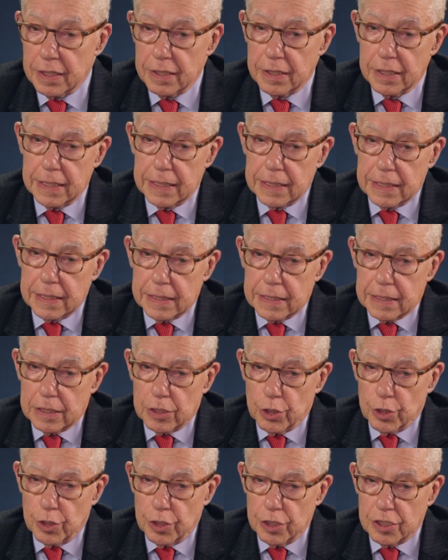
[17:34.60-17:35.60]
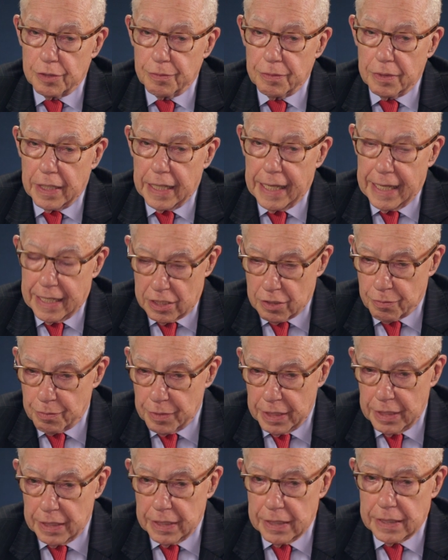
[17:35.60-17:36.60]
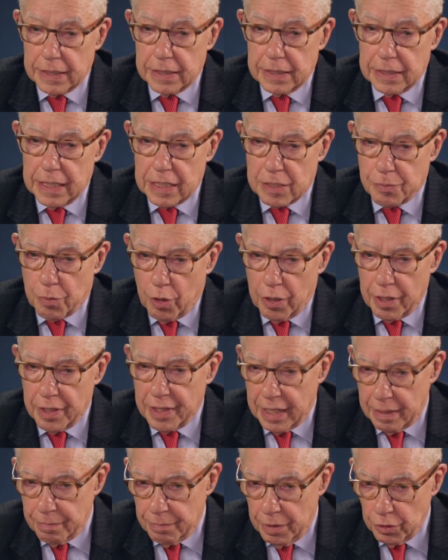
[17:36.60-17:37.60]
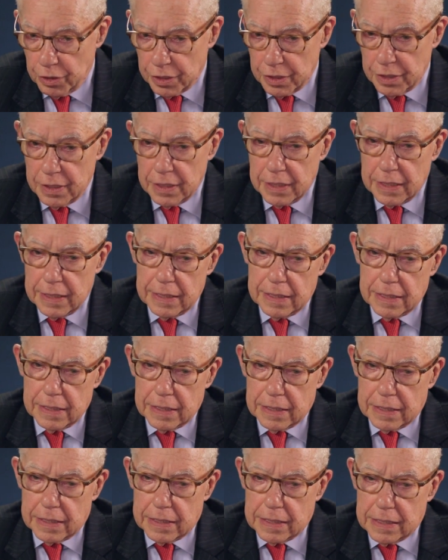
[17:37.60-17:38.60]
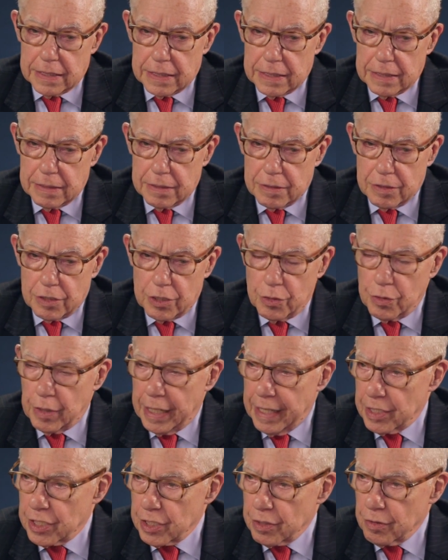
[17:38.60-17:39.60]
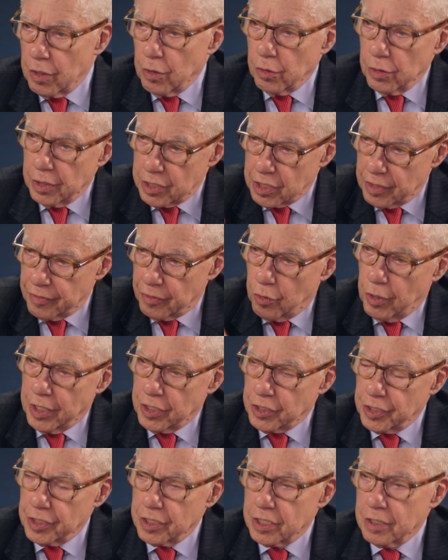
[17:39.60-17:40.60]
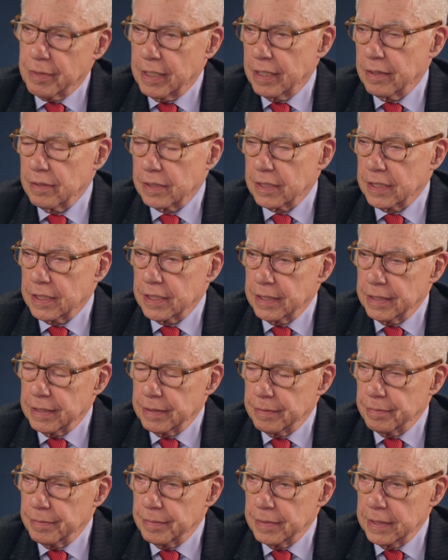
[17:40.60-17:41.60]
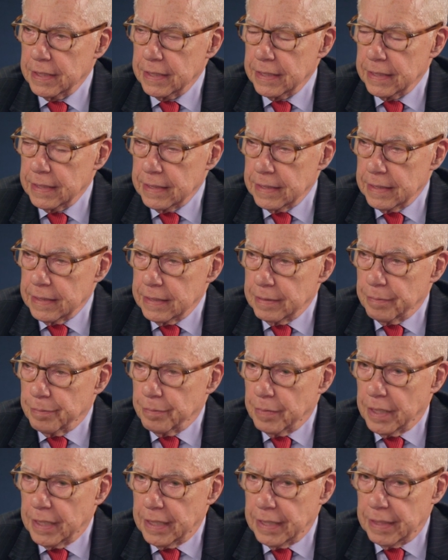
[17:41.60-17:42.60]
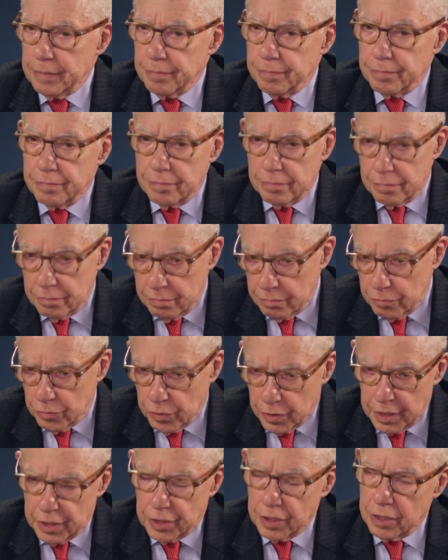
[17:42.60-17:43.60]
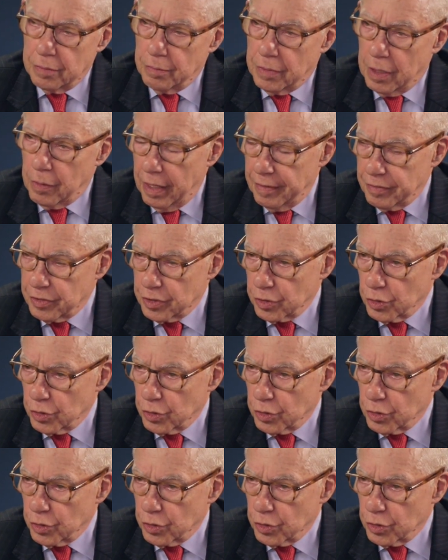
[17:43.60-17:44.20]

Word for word: and urged, asked me uh, as part of that motion uh, to answer a whole list of questions about um, my religion and my wife's